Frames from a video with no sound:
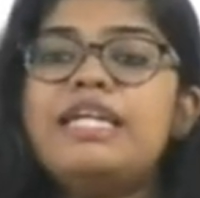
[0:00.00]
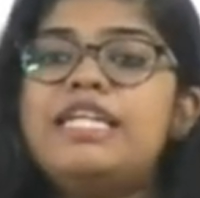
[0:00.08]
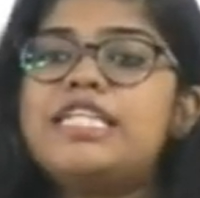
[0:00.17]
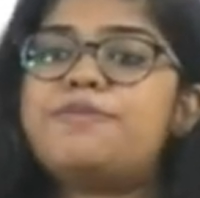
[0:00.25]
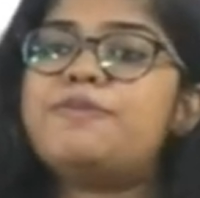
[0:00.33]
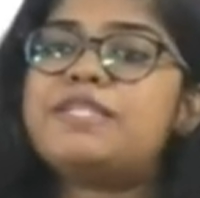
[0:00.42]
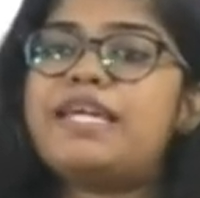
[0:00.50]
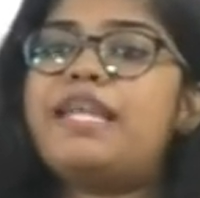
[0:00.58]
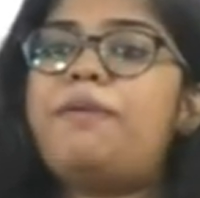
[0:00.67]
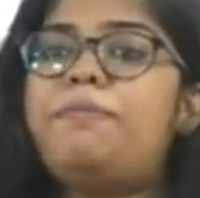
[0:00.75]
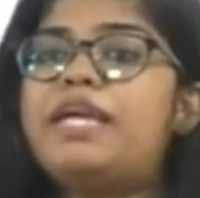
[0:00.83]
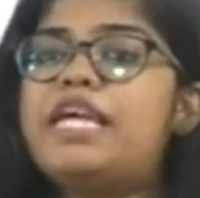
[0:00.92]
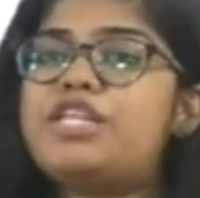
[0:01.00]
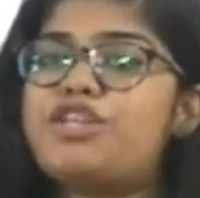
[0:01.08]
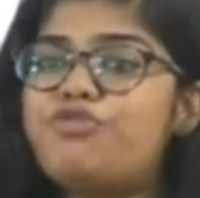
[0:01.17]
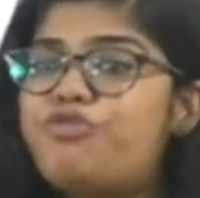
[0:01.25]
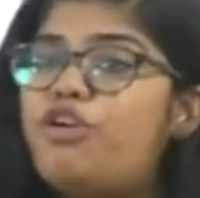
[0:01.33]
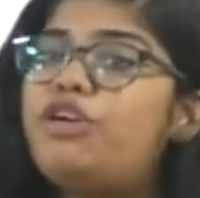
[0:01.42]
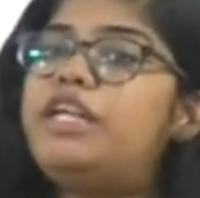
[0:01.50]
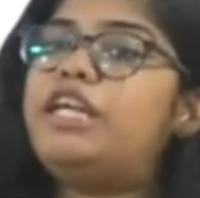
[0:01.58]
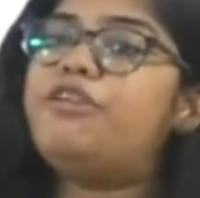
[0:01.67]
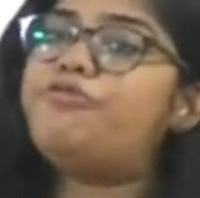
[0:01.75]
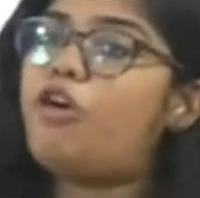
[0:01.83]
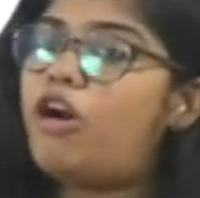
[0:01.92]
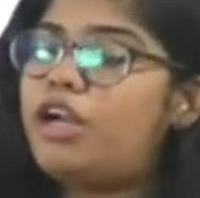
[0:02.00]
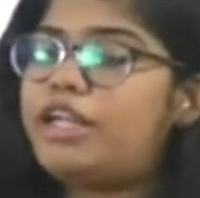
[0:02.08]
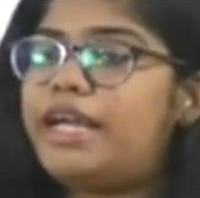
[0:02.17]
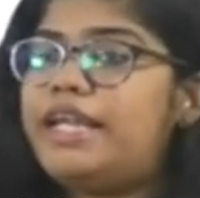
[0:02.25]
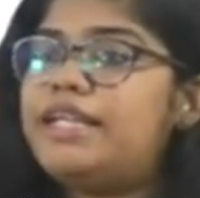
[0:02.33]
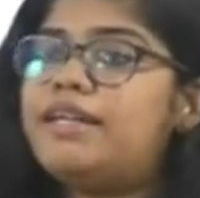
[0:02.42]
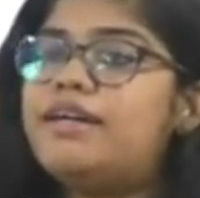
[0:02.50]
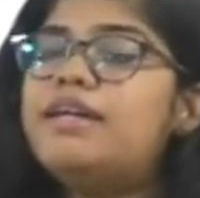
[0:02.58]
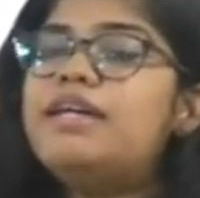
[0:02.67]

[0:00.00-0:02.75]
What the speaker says: dismiss an application for default, and